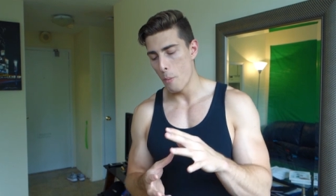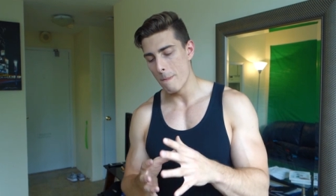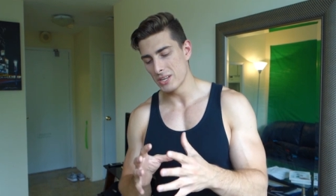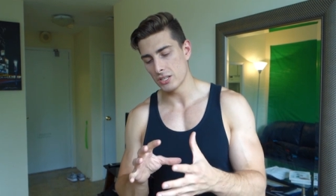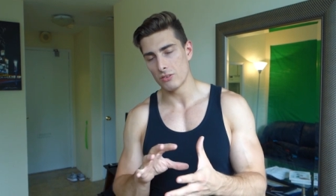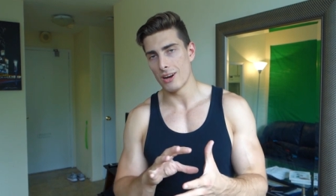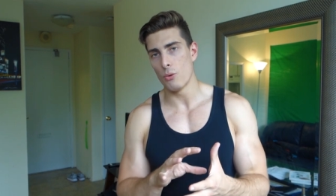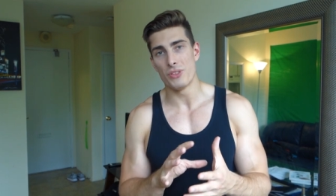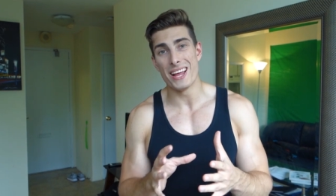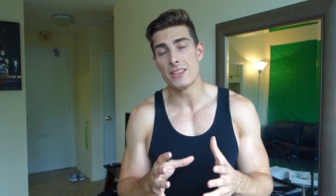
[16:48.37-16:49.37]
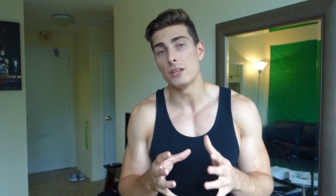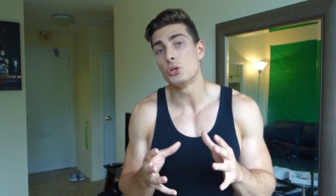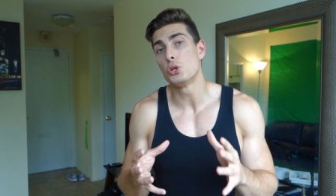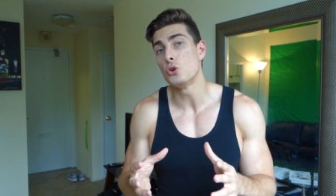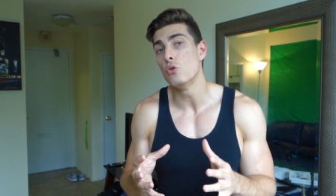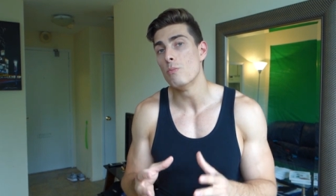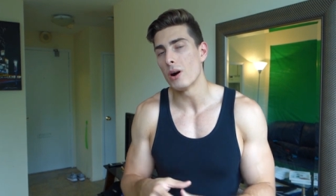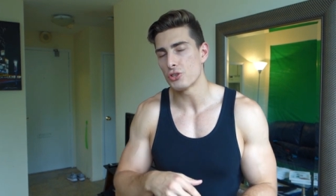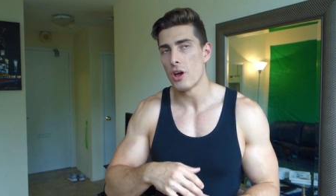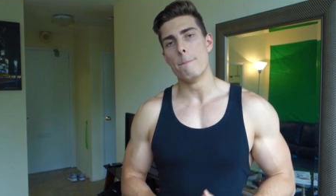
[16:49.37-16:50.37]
messing around with anything too much.